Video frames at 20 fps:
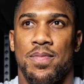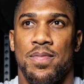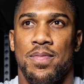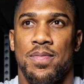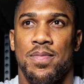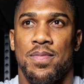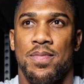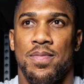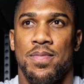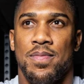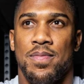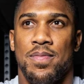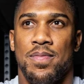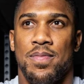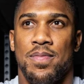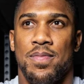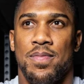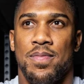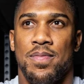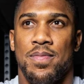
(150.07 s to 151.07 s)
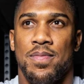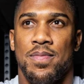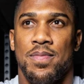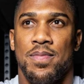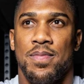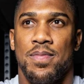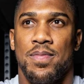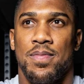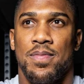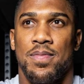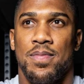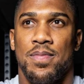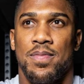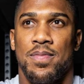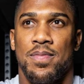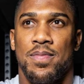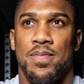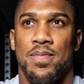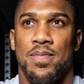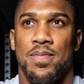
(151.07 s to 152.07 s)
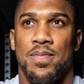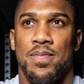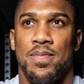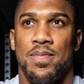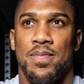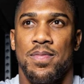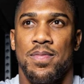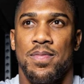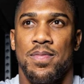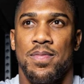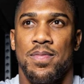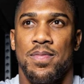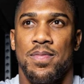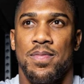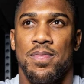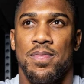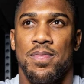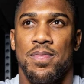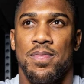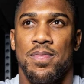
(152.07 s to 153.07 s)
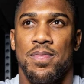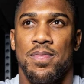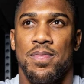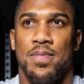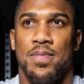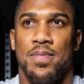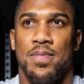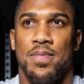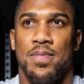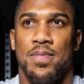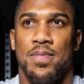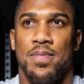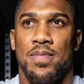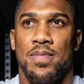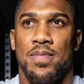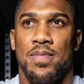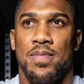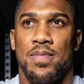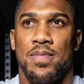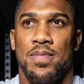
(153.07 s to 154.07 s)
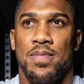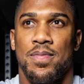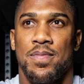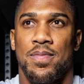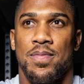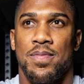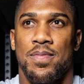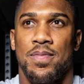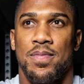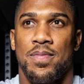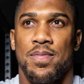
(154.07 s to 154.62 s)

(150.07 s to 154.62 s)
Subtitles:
This is a still picture; no speech is visible.